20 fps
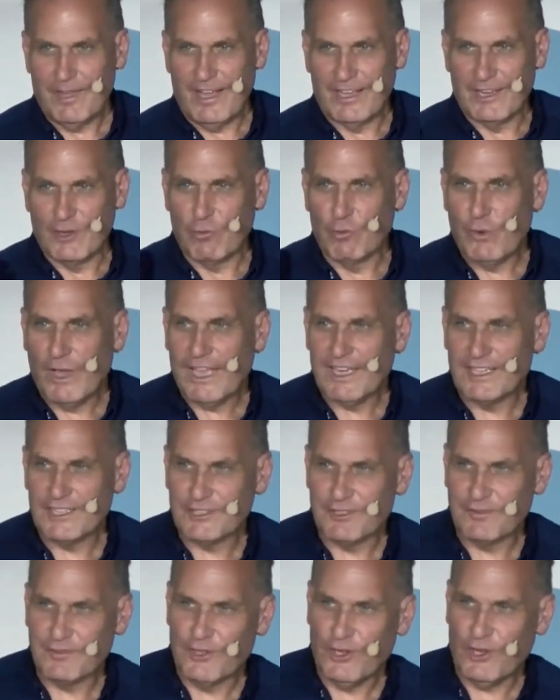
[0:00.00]
An
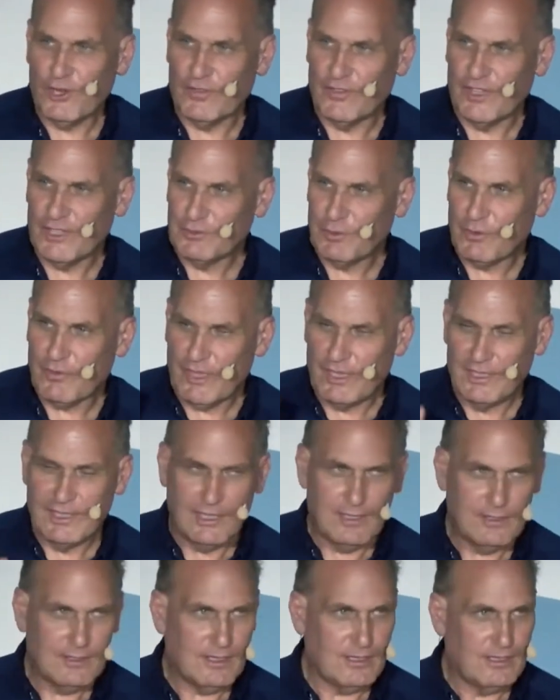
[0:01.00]
awareness of God, that's what they
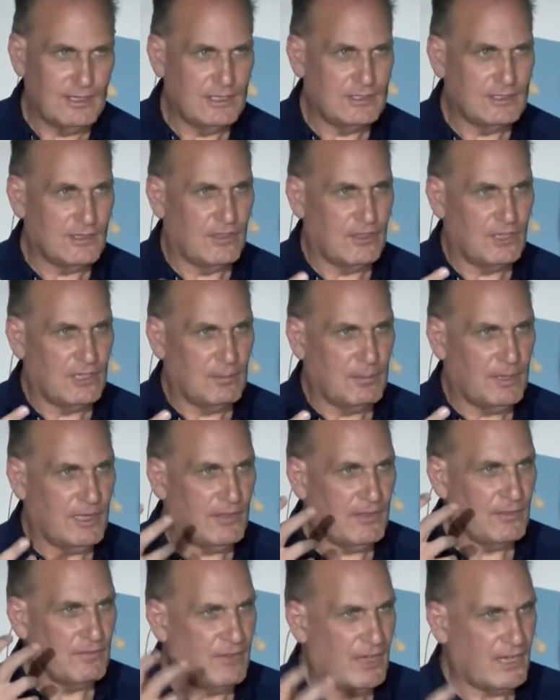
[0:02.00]
need. They need to think
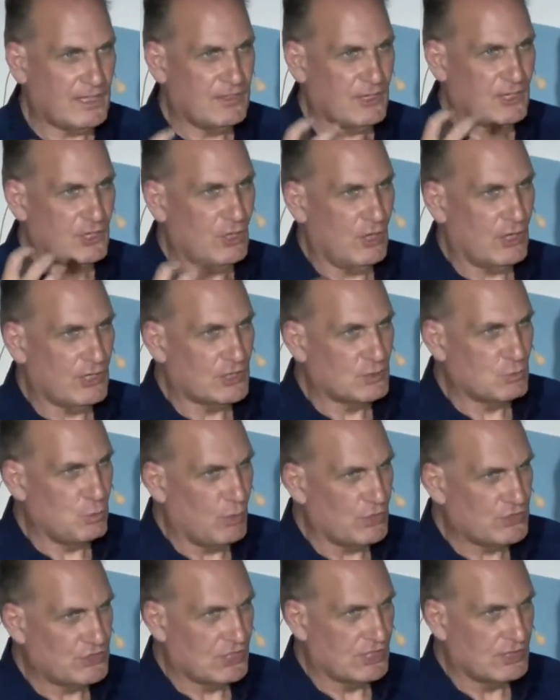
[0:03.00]
about the fact that God is
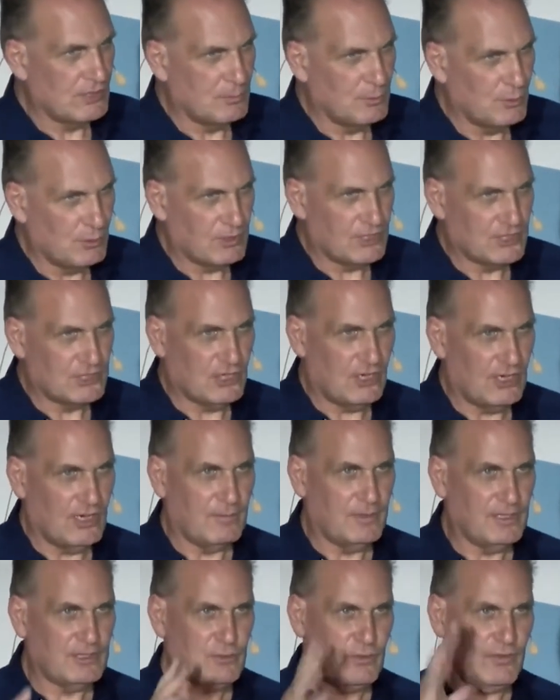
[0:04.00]
watching them all the
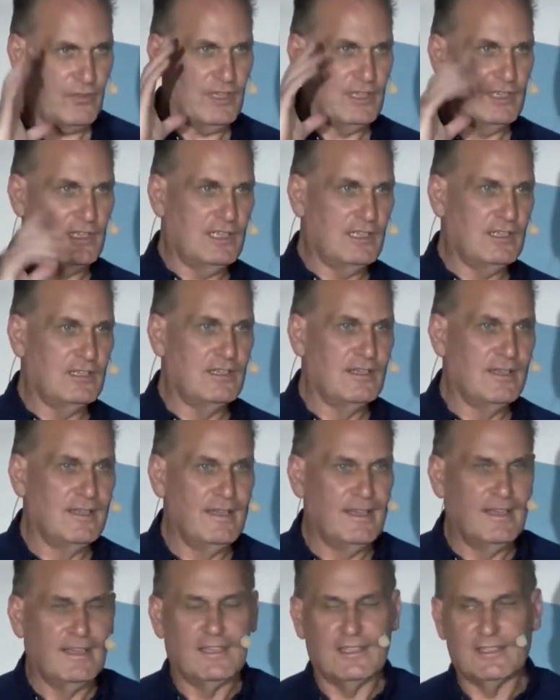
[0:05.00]
time. That's what they need.
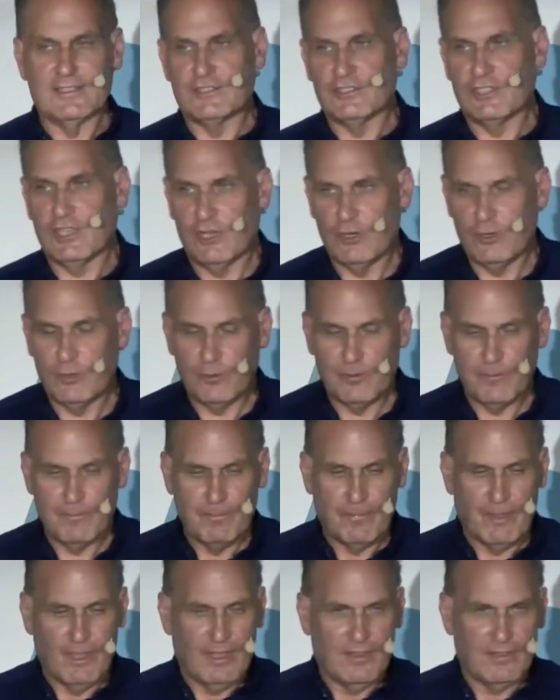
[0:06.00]
And so
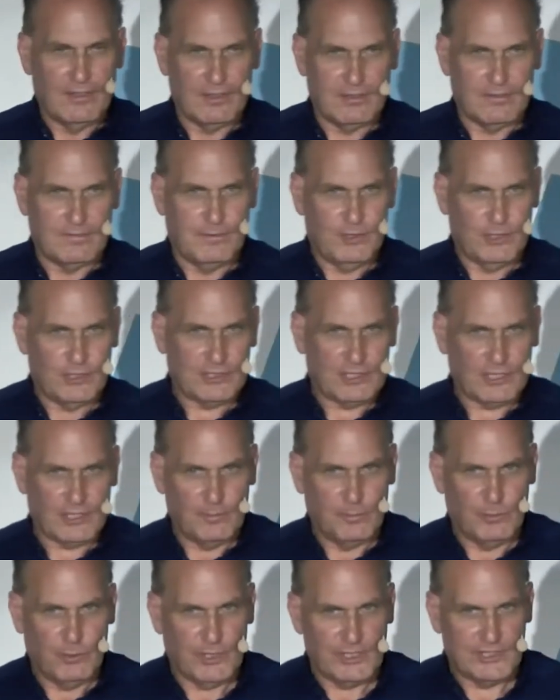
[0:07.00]
the first little
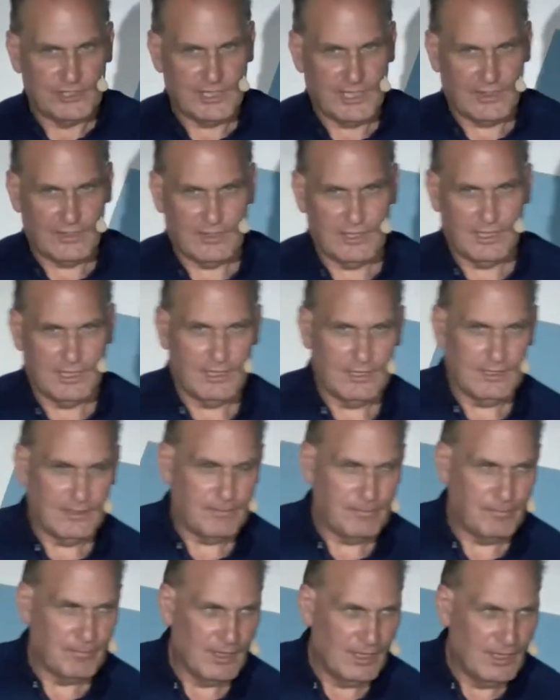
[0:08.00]
boy sat there
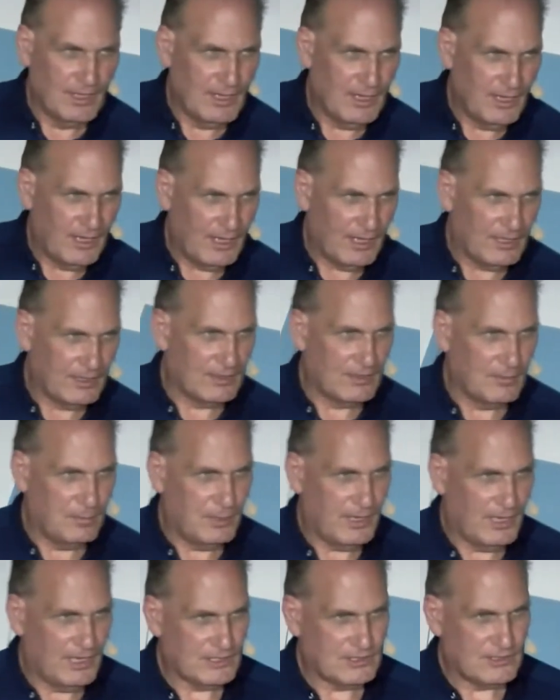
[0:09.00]
and the
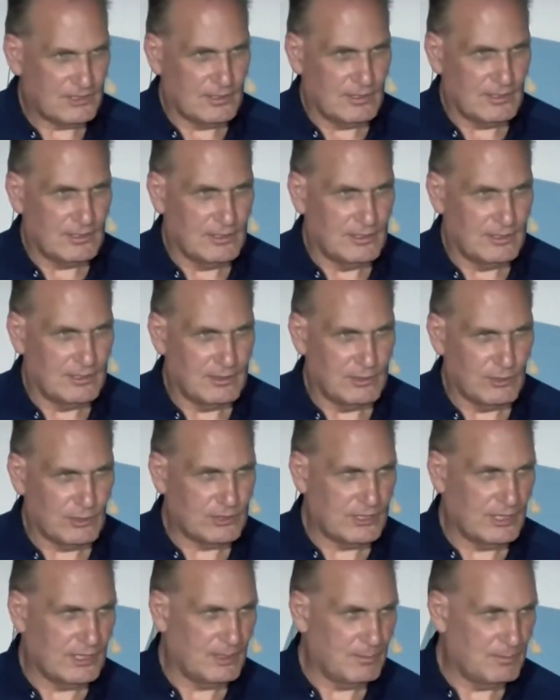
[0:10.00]
pastor
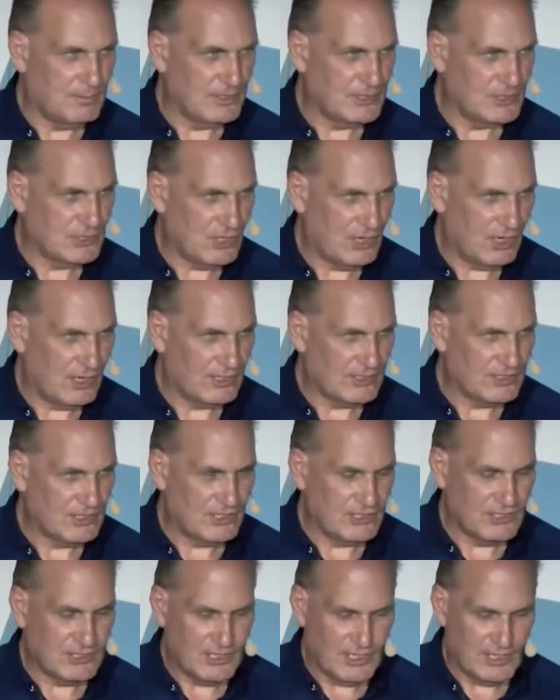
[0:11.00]
looked at him in silence
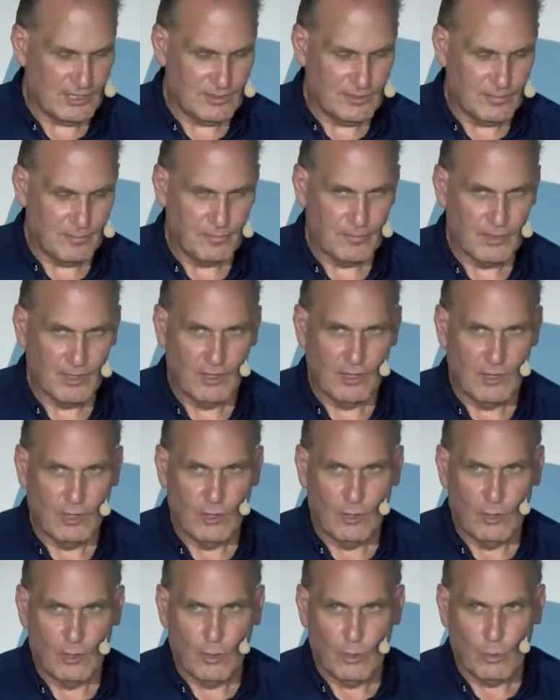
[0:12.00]
and said,
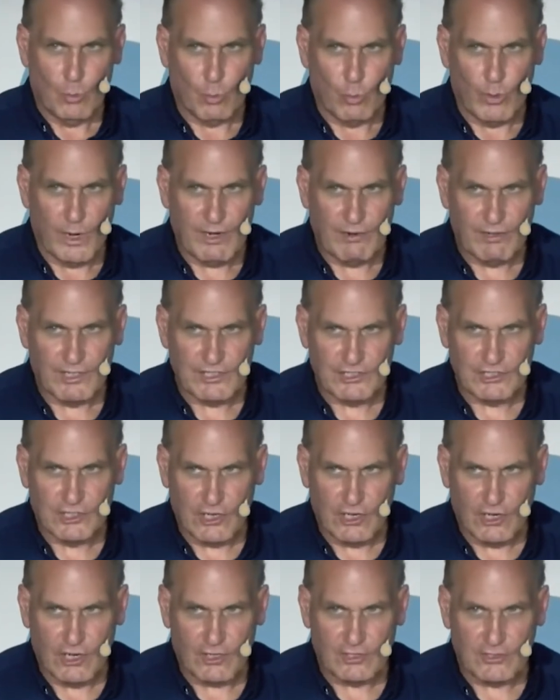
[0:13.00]
where is
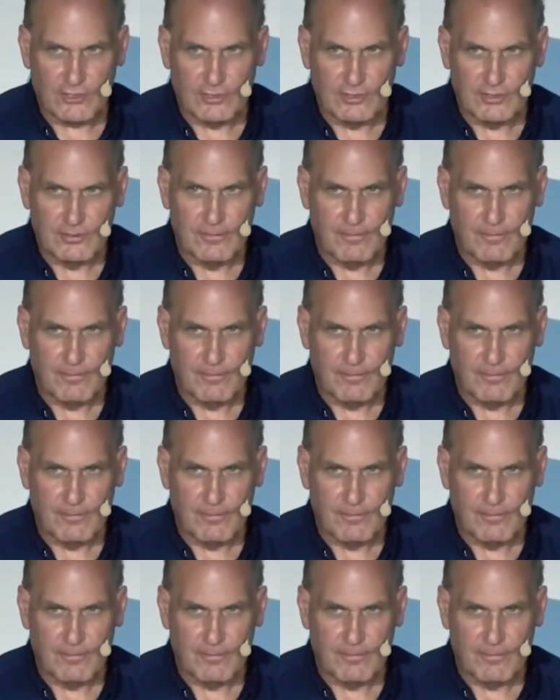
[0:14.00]
God?